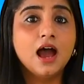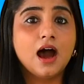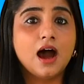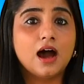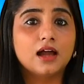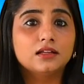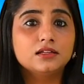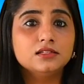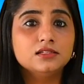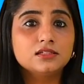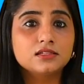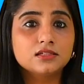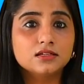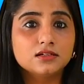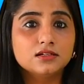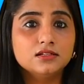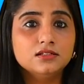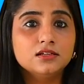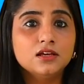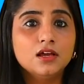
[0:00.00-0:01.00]
are
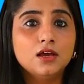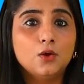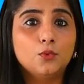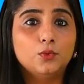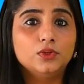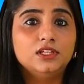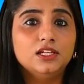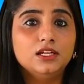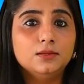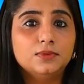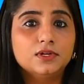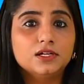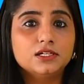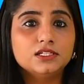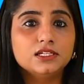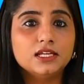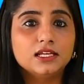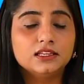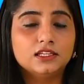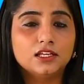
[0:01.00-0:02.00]
concerned with the
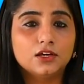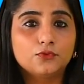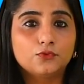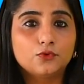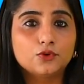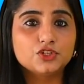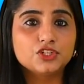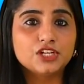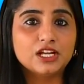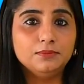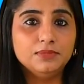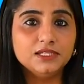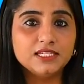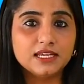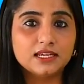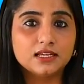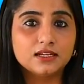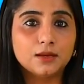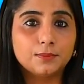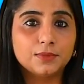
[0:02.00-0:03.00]
liberty and therefore shall be
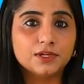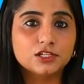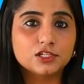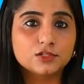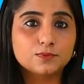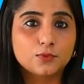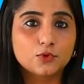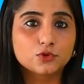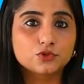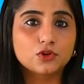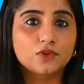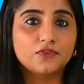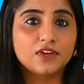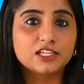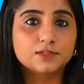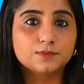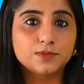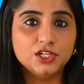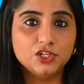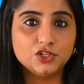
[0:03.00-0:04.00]
taken up and disposed of
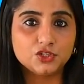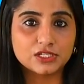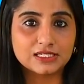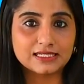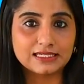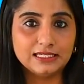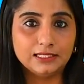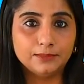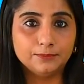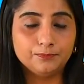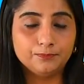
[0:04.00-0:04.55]
expeditiously.